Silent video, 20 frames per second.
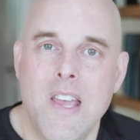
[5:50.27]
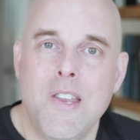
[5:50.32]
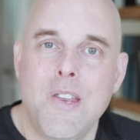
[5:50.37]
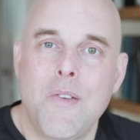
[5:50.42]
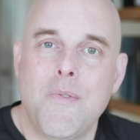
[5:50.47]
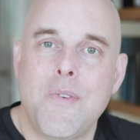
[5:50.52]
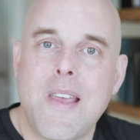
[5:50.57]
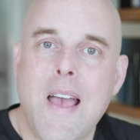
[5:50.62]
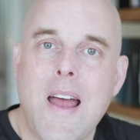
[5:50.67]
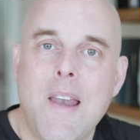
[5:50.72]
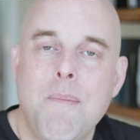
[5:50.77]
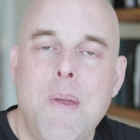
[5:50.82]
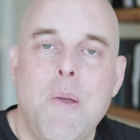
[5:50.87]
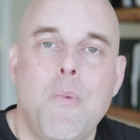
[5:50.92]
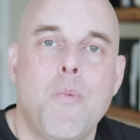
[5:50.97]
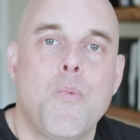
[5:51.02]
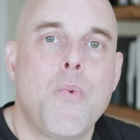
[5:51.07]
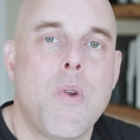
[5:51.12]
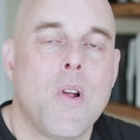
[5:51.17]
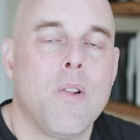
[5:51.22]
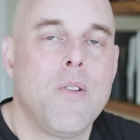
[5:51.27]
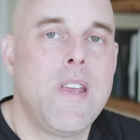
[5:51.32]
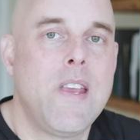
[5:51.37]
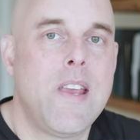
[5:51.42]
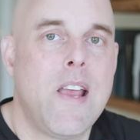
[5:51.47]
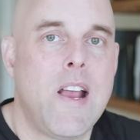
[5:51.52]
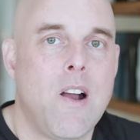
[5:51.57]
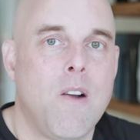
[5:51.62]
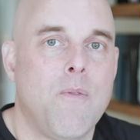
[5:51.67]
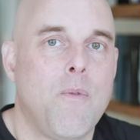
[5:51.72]
You've got to be really
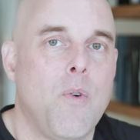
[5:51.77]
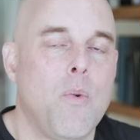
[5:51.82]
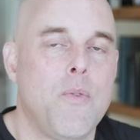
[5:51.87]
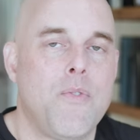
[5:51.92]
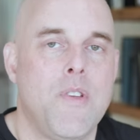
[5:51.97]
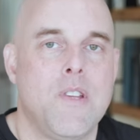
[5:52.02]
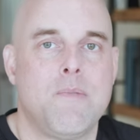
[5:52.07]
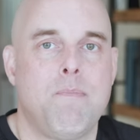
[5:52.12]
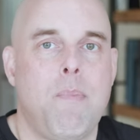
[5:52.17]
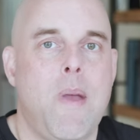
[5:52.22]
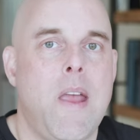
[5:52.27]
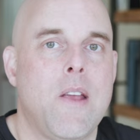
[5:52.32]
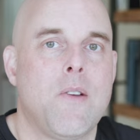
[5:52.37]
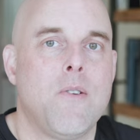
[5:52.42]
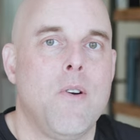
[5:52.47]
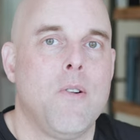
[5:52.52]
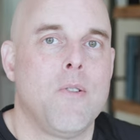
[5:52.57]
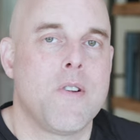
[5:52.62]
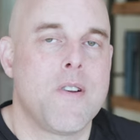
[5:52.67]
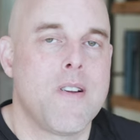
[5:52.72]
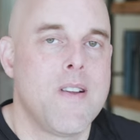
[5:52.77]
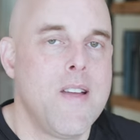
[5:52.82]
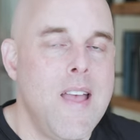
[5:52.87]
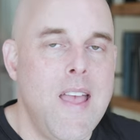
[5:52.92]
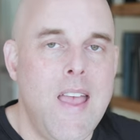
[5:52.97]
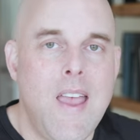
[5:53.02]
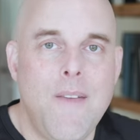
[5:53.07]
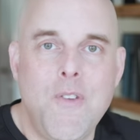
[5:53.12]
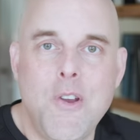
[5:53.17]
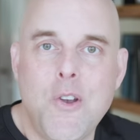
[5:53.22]
careful with this paint color.
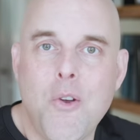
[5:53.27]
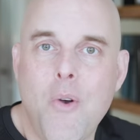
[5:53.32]
If you